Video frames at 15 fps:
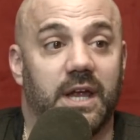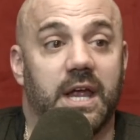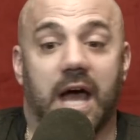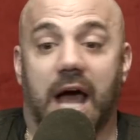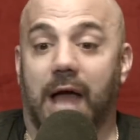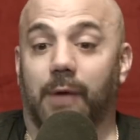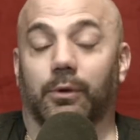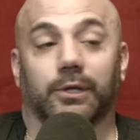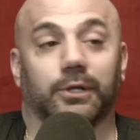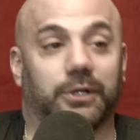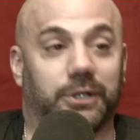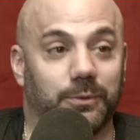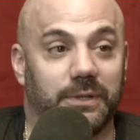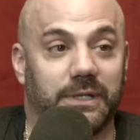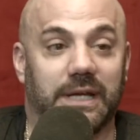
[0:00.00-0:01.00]
I will look
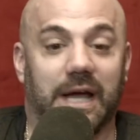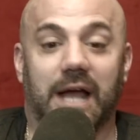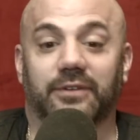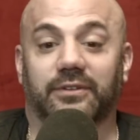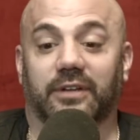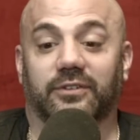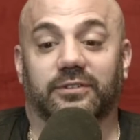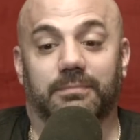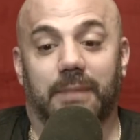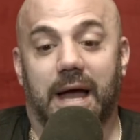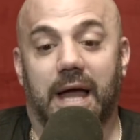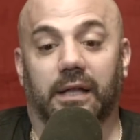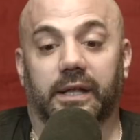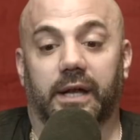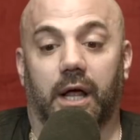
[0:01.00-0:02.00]
you in the eyes, I'll
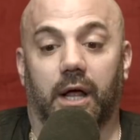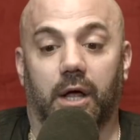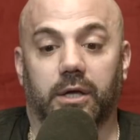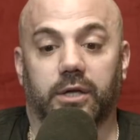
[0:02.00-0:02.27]
smile, and I'll hug you.